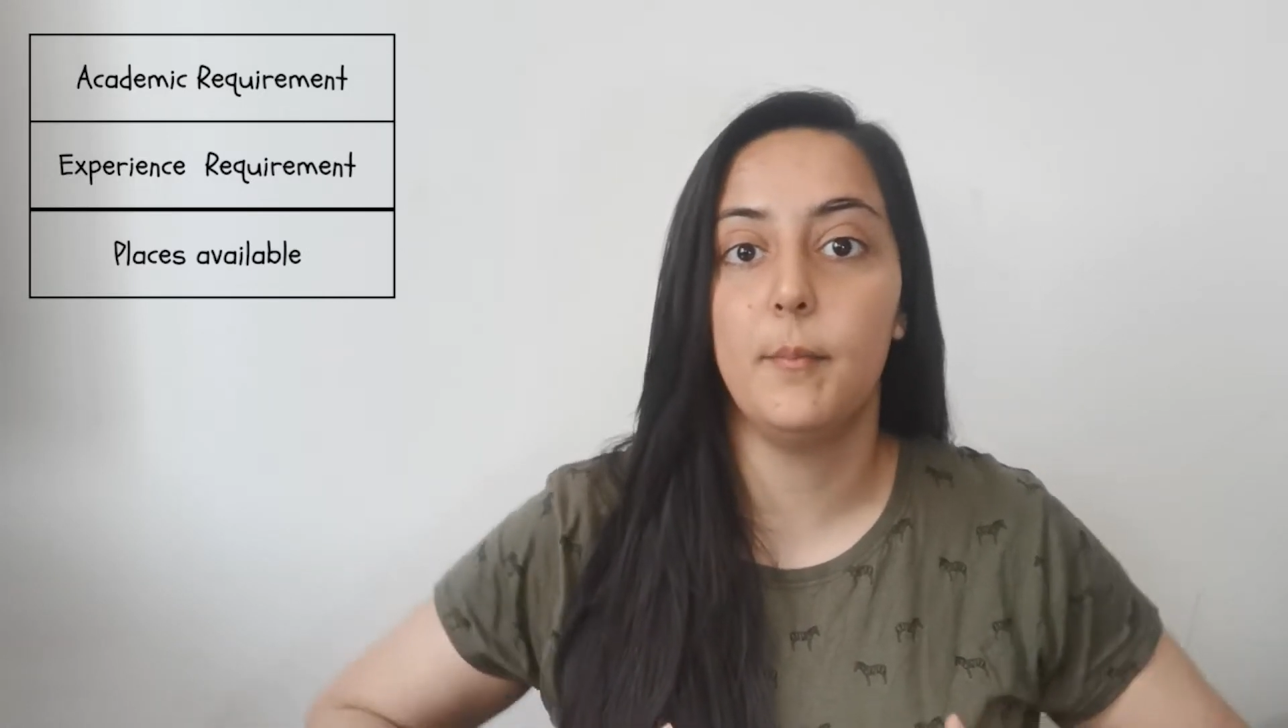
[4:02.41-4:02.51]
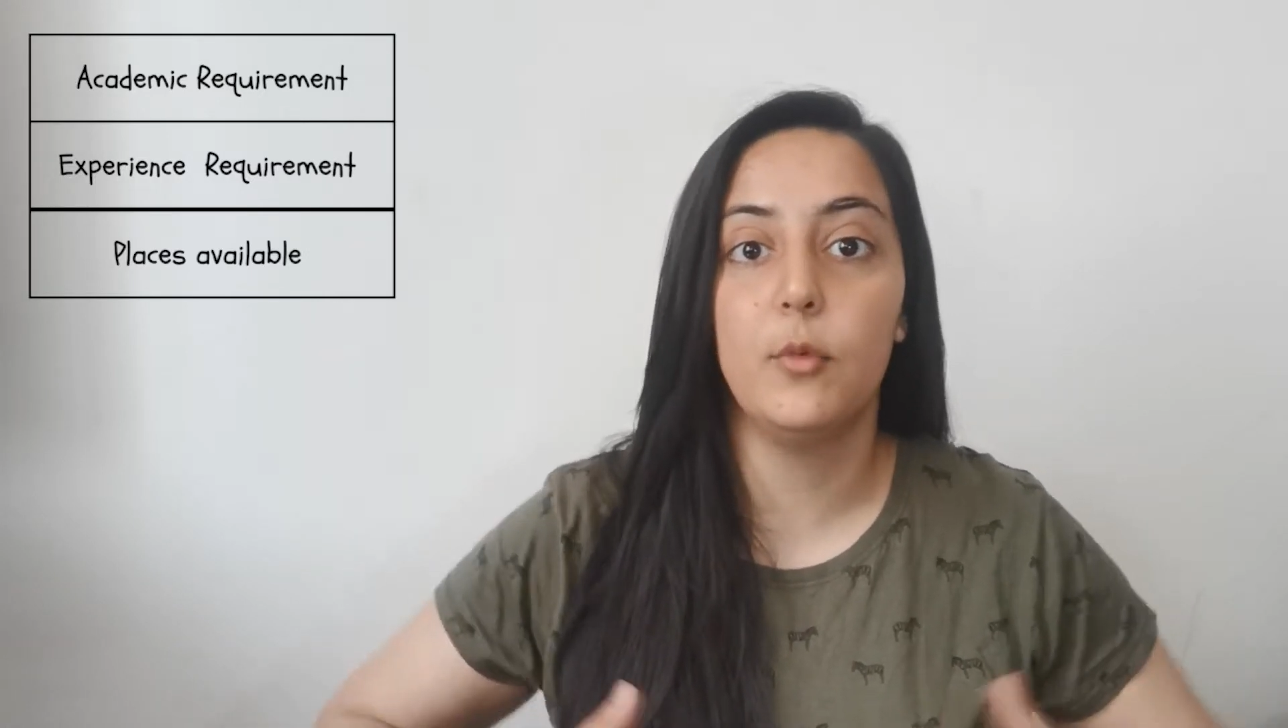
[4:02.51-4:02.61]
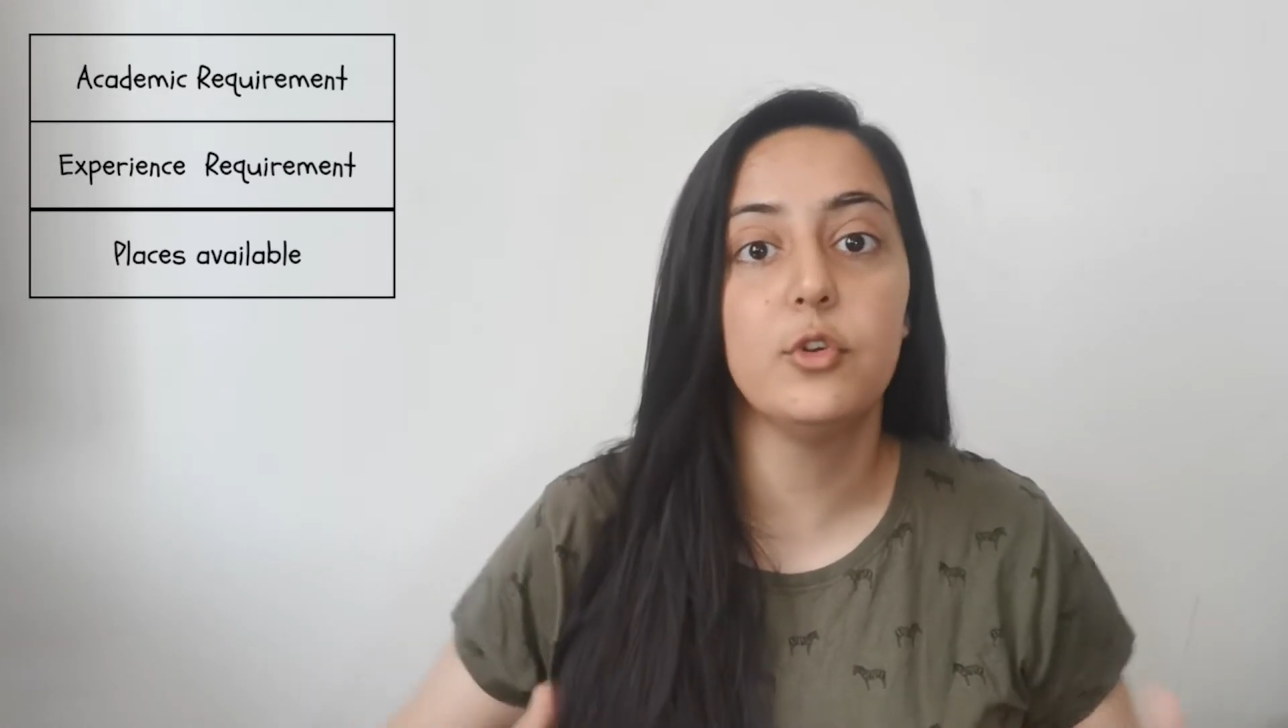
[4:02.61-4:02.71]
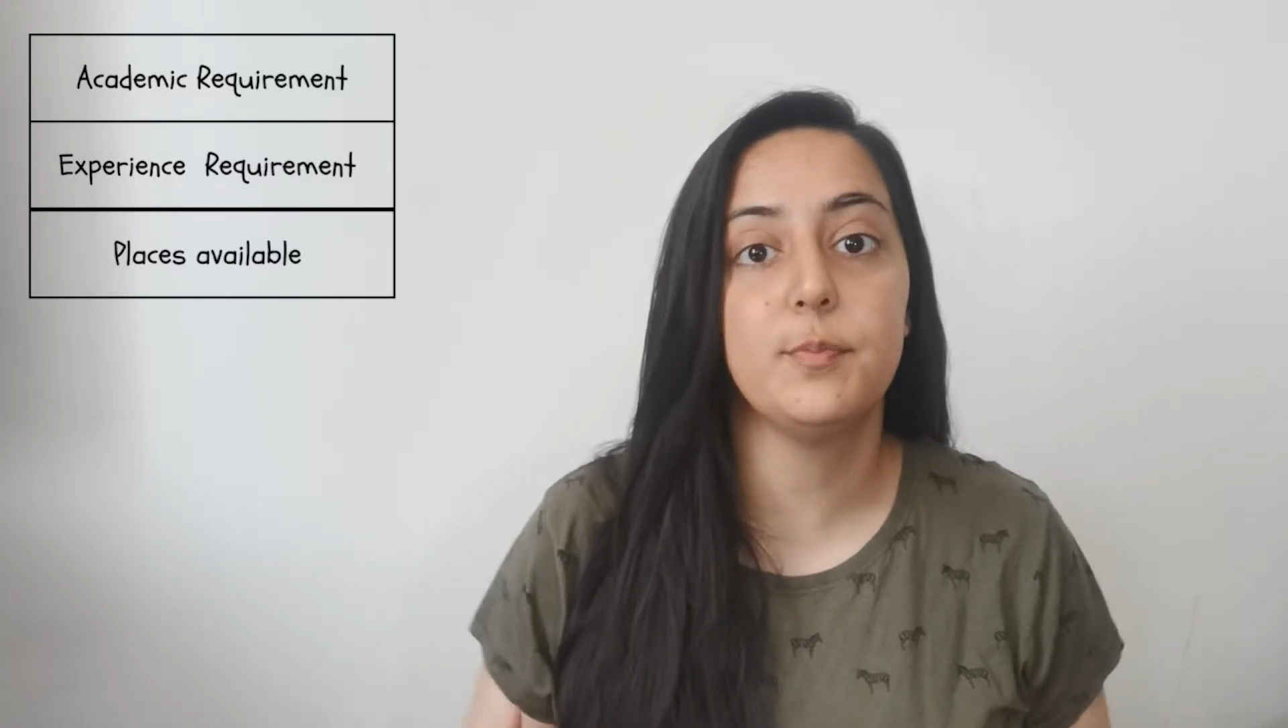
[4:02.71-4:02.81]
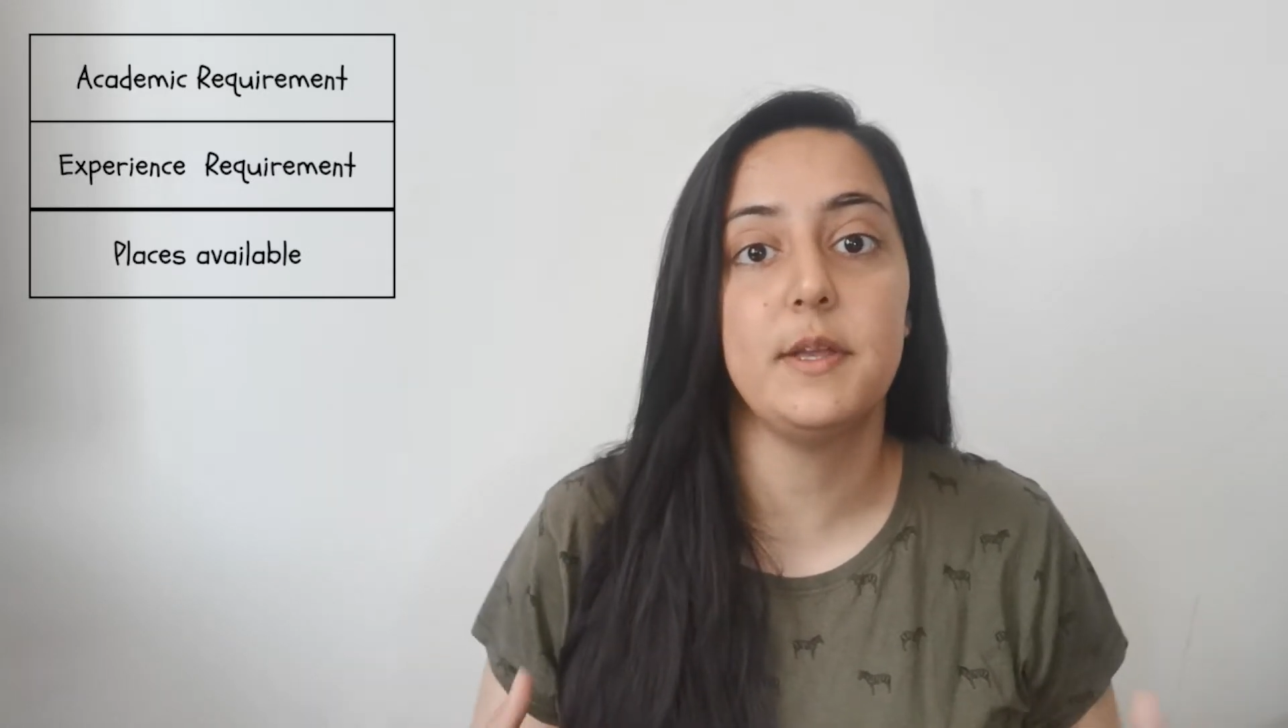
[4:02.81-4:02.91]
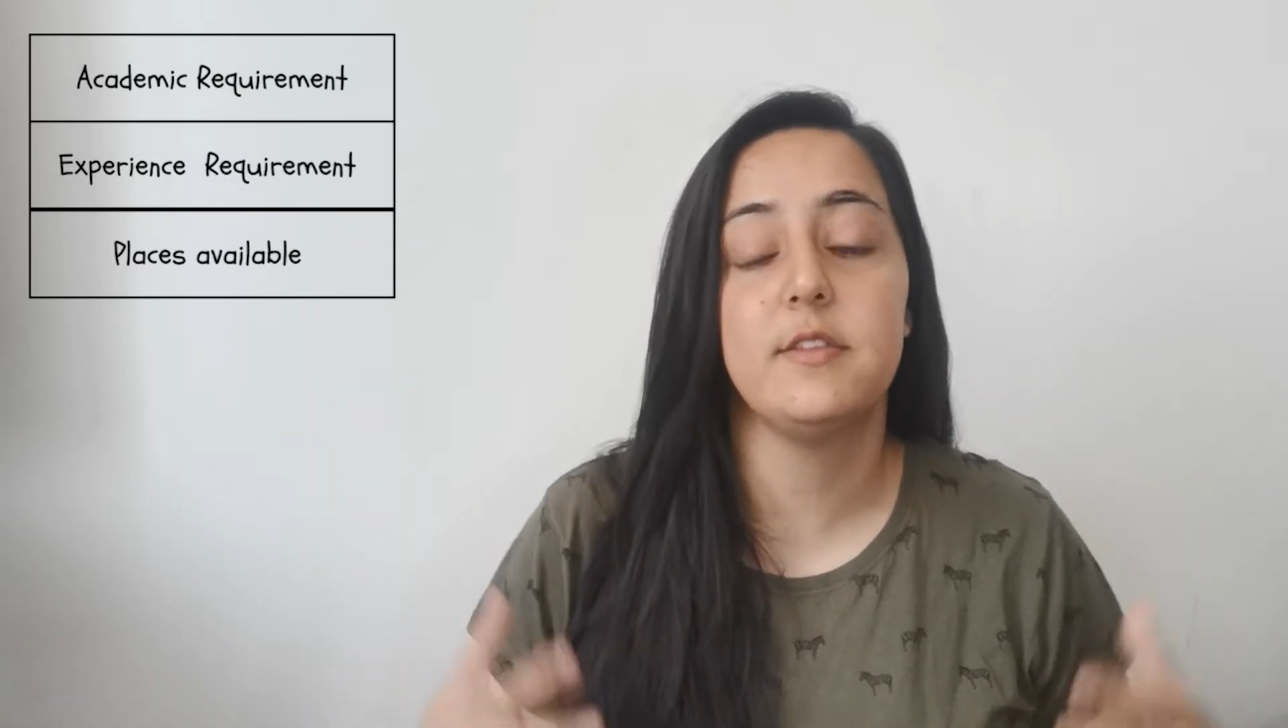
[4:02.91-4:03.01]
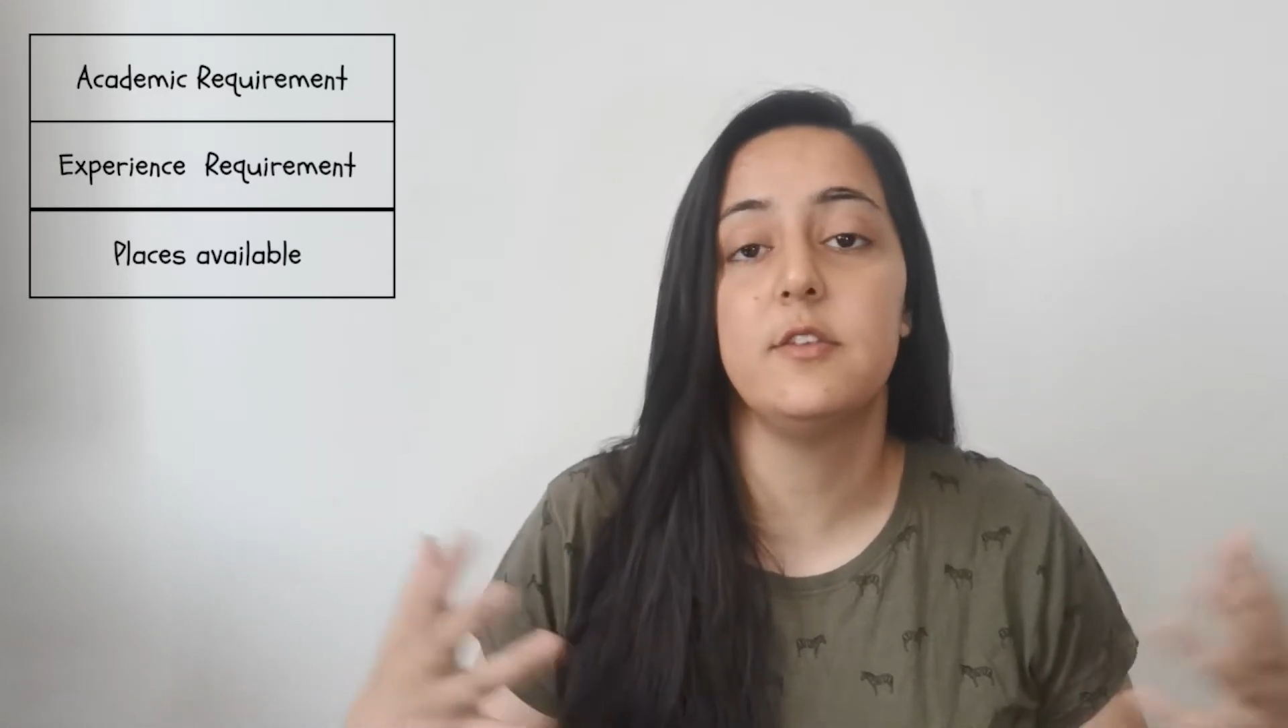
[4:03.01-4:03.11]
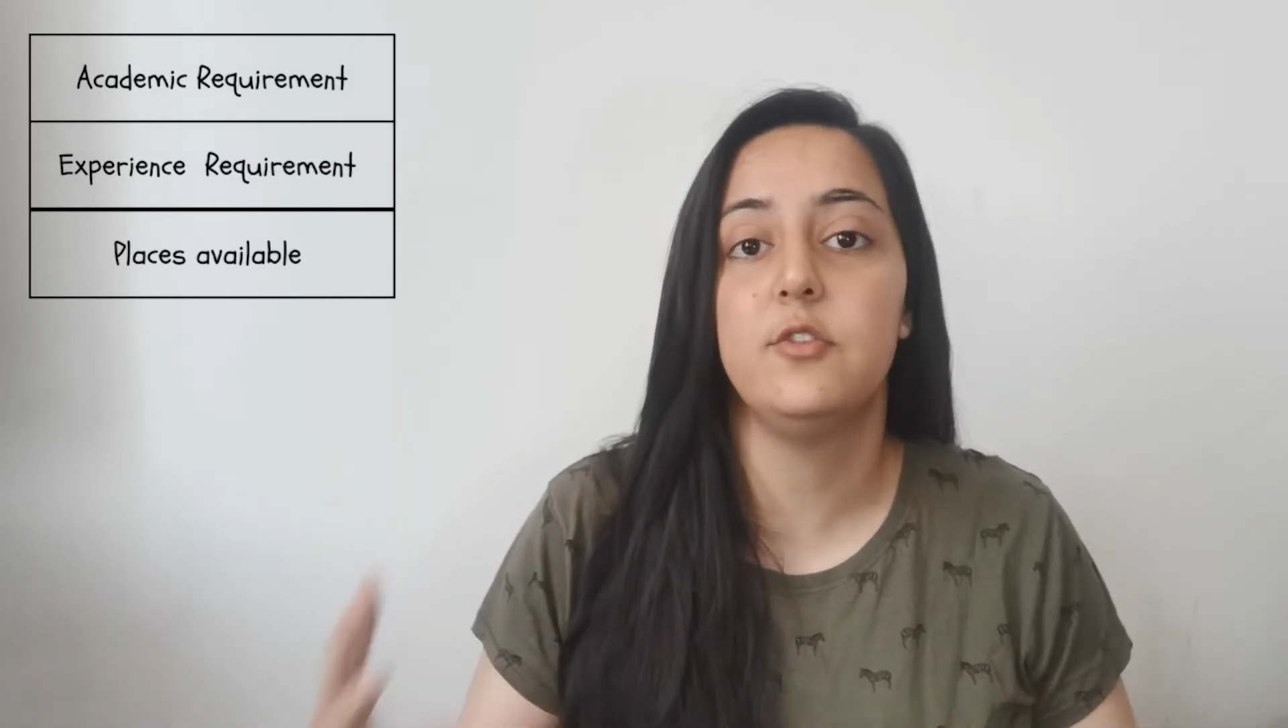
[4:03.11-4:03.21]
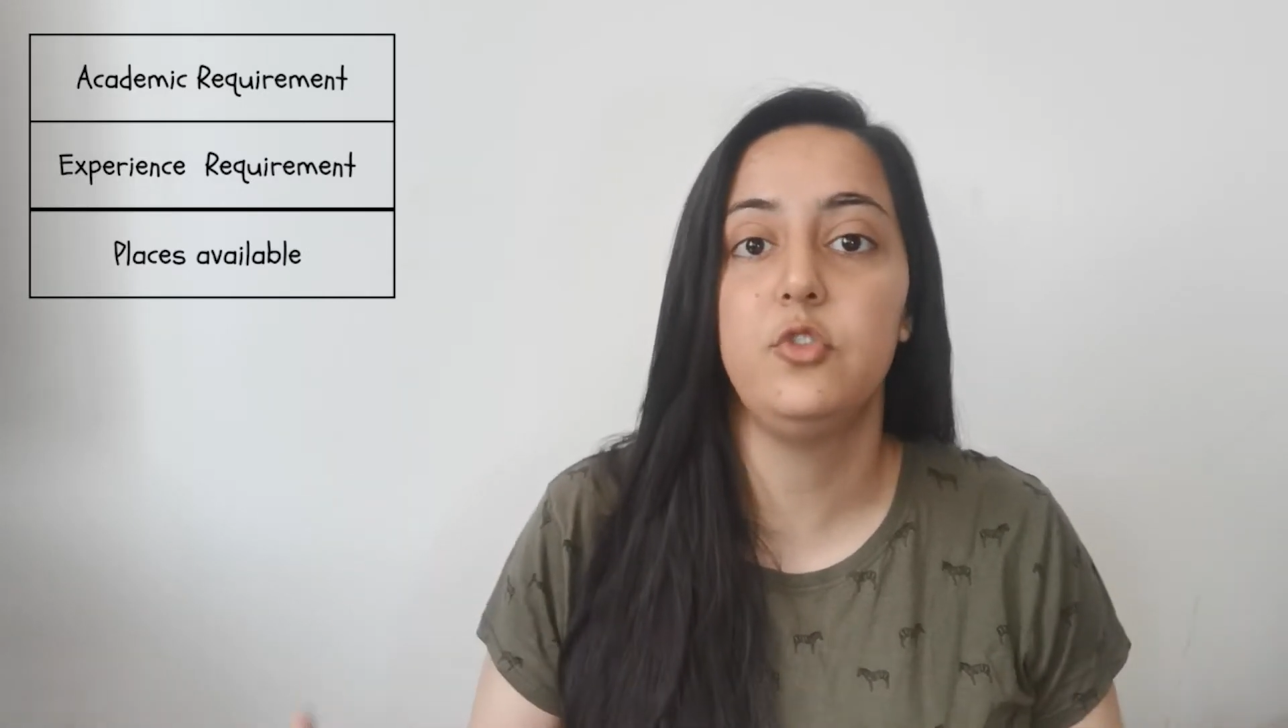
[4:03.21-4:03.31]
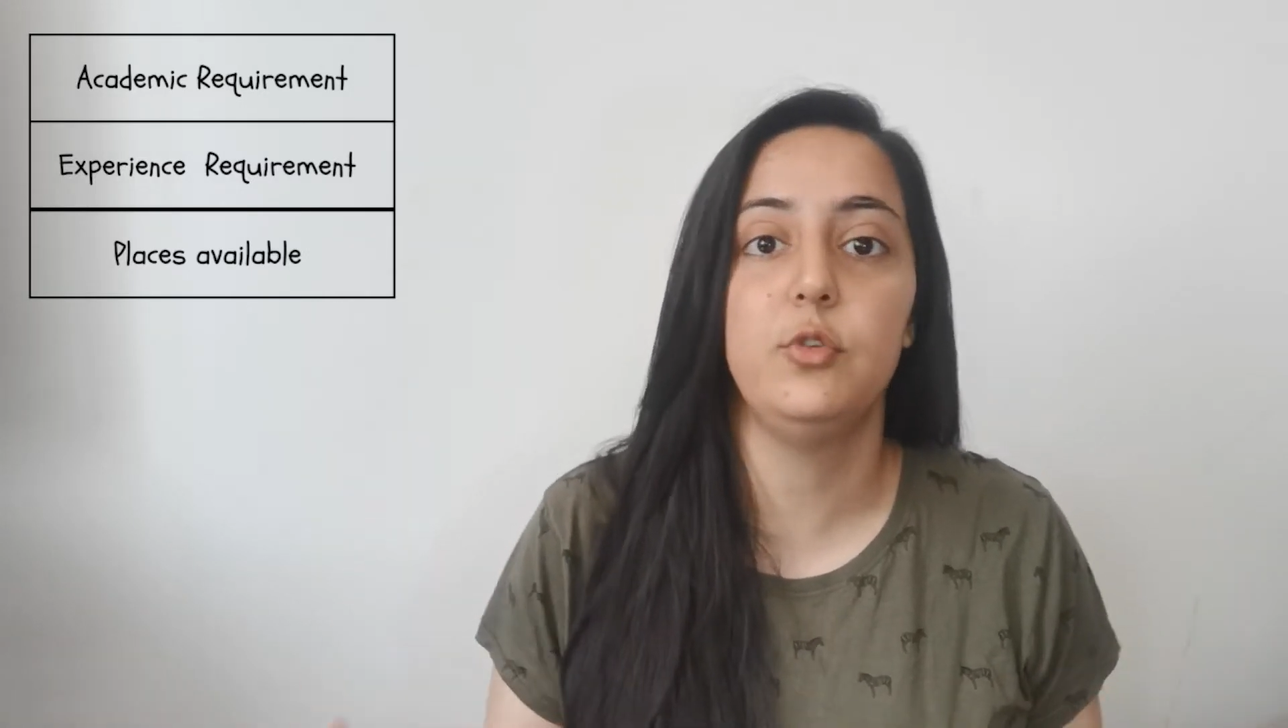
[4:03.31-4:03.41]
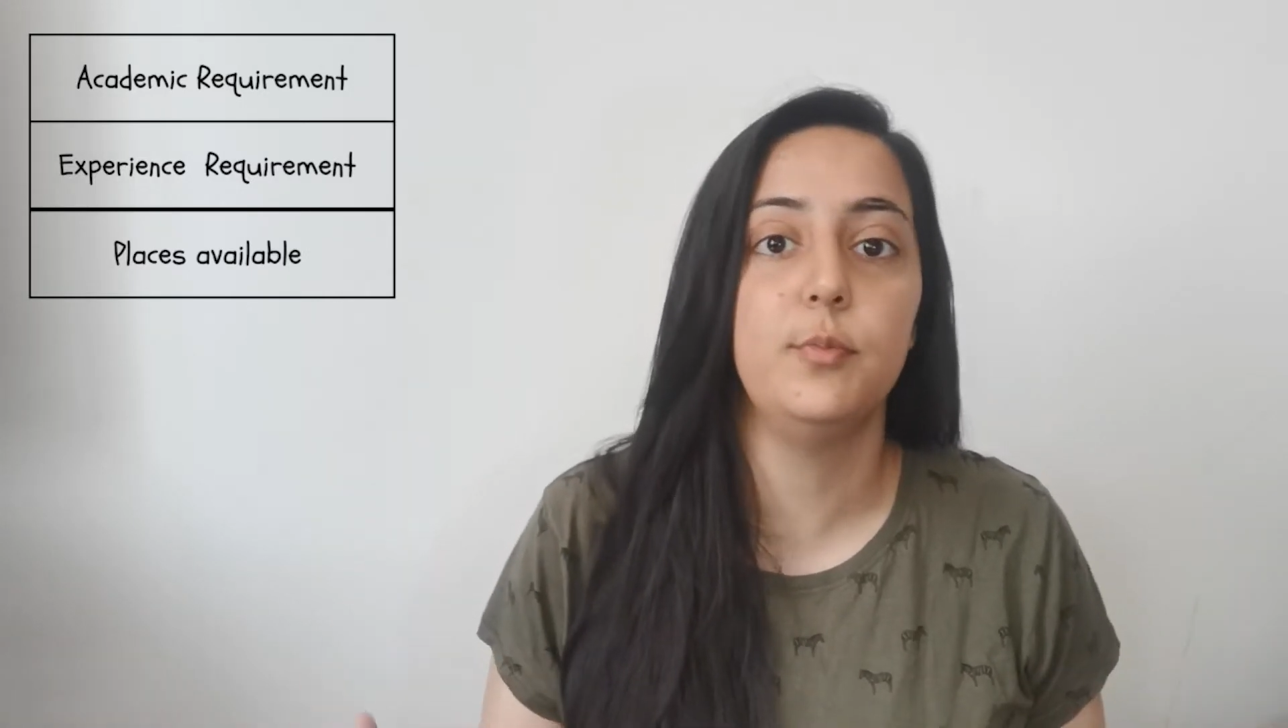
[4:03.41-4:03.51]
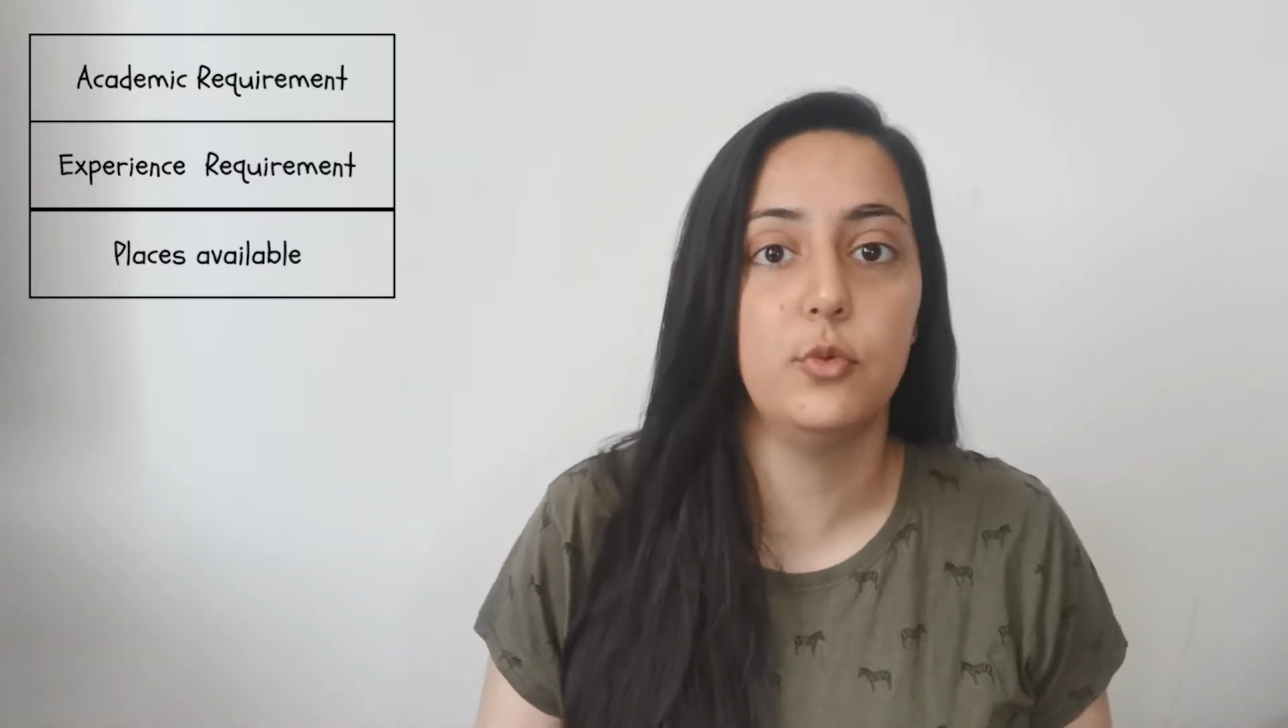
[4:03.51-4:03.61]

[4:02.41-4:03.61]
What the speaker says: more spaces to